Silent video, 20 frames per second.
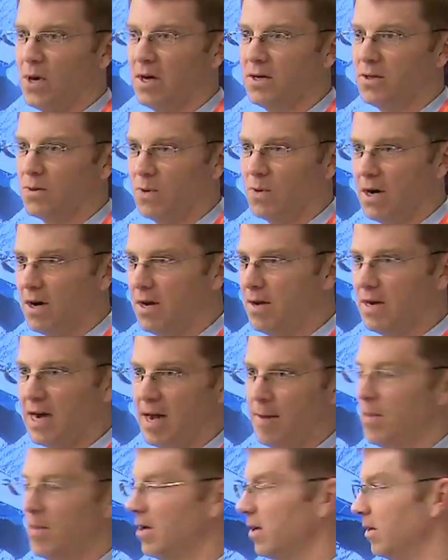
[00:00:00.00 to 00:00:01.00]
parts where you
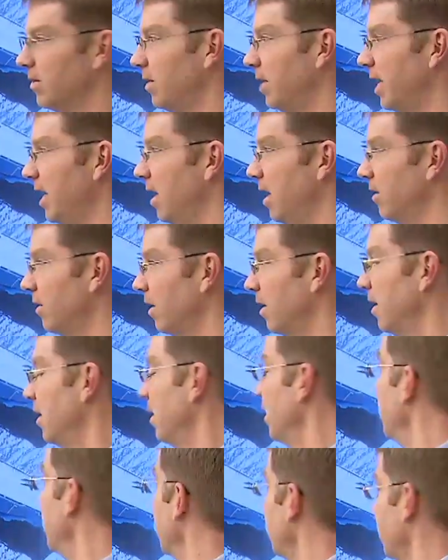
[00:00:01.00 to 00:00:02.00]
got mills, lathes,
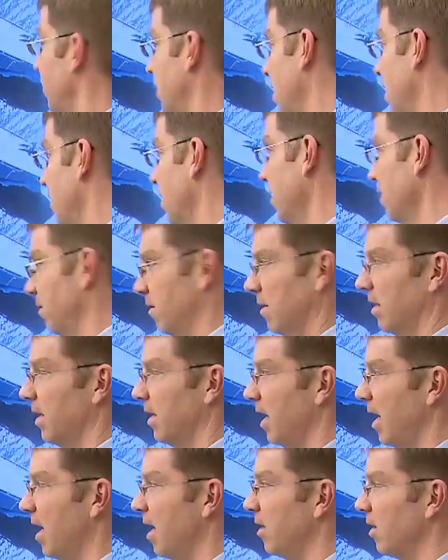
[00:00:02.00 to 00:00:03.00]
et cetera.
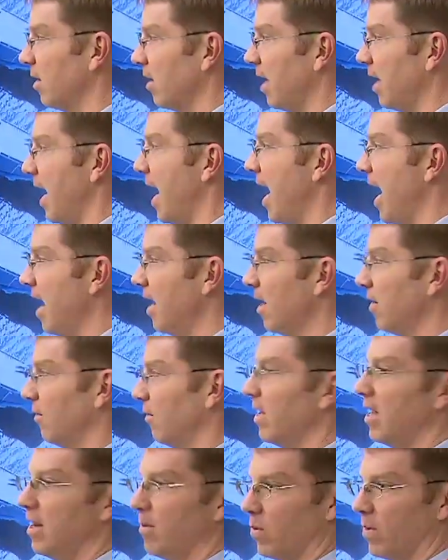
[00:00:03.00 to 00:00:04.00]
Again, you're going to add a
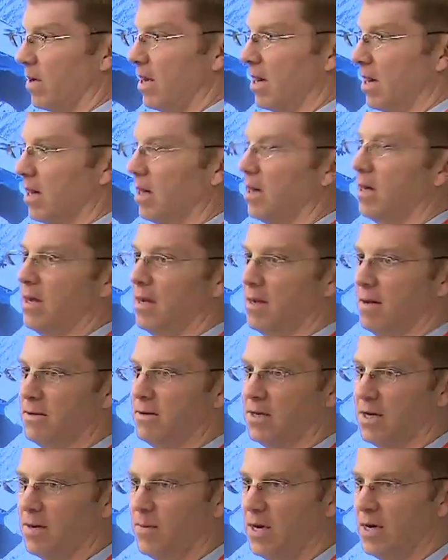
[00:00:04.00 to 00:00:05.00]
3D printer.
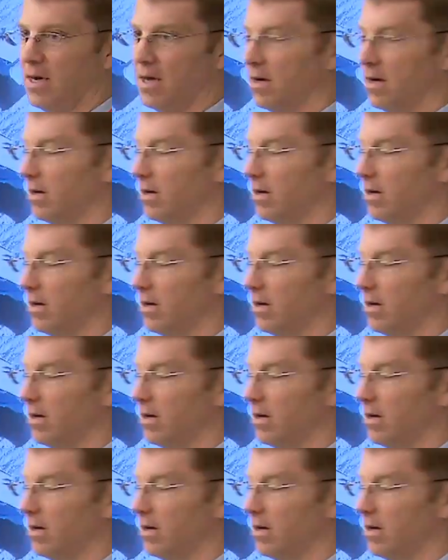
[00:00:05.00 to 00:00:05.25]
There's going to be